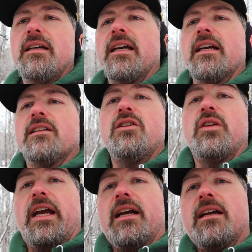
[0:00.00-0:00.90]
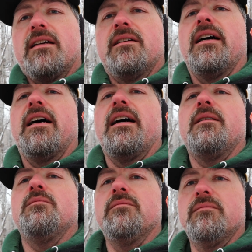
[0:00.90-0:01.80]
including
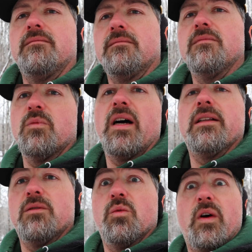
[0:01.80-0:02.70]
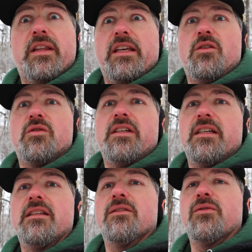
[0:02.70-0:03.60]
um, well the one that you
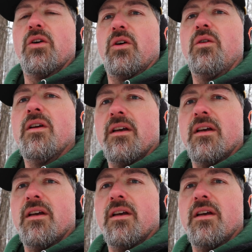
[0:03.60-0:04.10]
see in this photo